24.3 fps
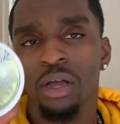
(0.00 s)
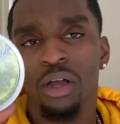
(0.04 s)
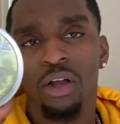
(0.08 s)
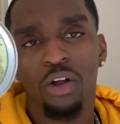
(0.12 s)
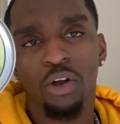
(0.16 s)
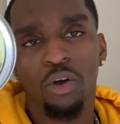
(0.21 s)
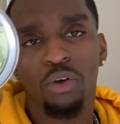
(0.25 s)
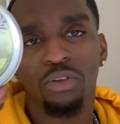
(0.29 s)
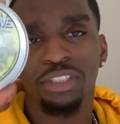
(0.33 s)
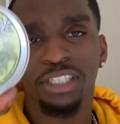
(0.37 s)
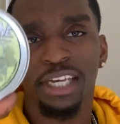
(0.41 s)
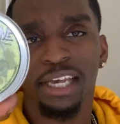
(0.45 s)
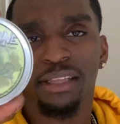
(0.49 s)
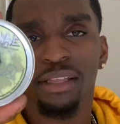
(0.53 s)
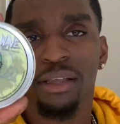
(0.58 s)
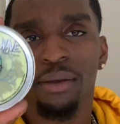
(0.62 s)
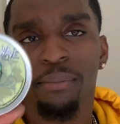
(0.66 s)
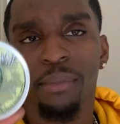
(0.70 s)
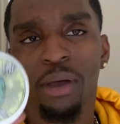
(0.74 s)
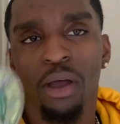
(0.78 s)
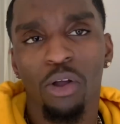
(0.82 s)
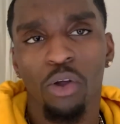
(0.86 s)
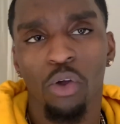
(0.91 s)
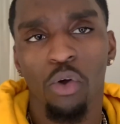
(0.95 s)
Go check
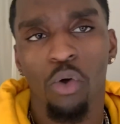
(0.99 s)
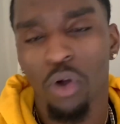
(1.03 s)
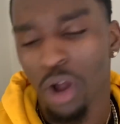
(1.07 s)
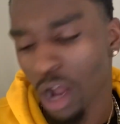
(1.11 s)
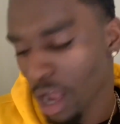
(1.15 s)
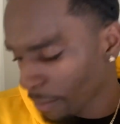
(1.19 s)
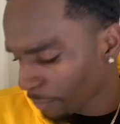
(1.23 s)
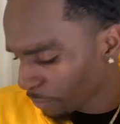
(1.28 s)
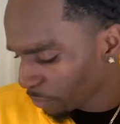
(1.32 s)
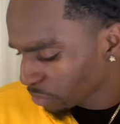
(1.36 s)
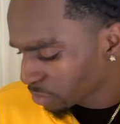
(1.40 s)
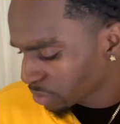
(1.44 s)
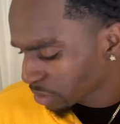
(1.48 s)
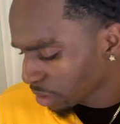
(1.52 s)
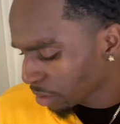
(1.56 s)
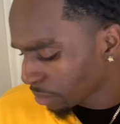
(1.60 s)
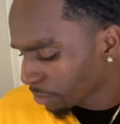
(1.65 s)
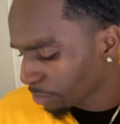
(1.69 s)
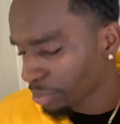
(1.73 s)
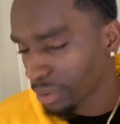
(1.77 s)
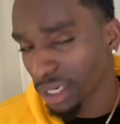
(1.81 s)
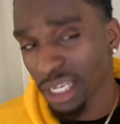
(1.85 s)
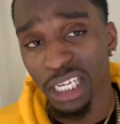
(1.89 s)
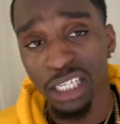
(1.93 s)
them out. Go copy you
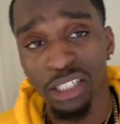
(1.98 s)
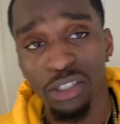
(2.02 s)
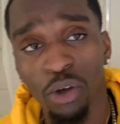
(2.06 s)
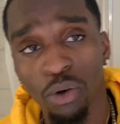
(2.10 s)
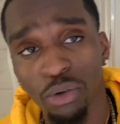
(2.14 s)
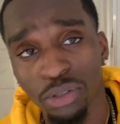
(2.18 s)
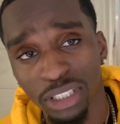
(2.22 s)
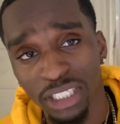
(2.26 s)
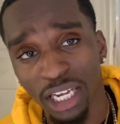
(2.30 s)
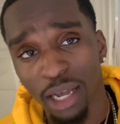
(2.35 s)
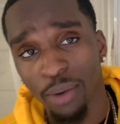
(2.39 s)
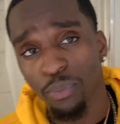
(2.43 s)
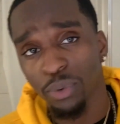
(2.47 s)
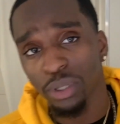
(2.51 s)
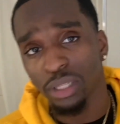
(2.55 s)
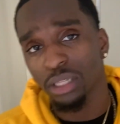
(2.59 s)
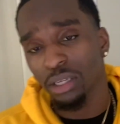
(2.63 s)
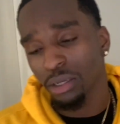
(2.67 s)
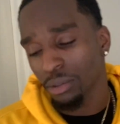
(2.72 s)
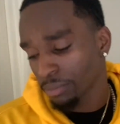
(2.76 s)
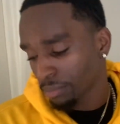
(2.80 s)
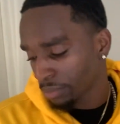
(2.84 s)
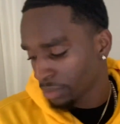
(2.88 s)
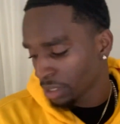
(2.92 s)
something. Please go shop with
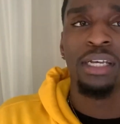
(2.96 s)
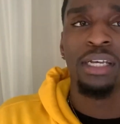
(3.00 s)
them.